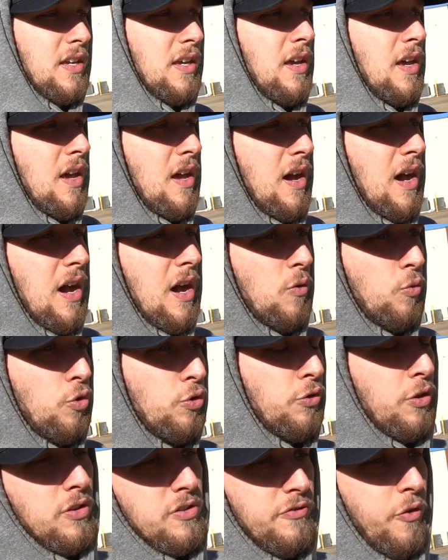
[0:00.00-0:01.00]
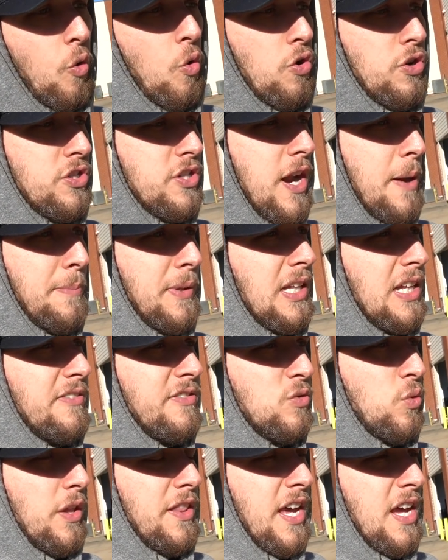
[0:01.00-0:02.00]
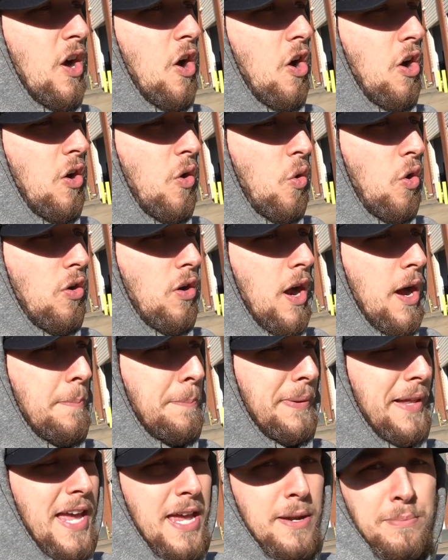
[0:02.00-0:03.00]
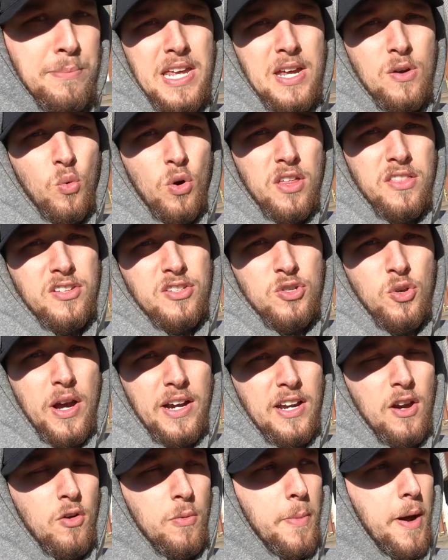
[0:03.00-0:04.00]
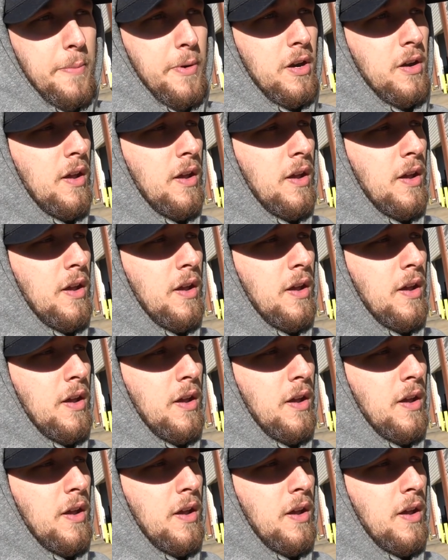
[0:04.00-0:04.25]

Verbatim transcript: Uh, Ruthless Forged, I believe is what they are, or uh, Plan one of the two, I can't remember.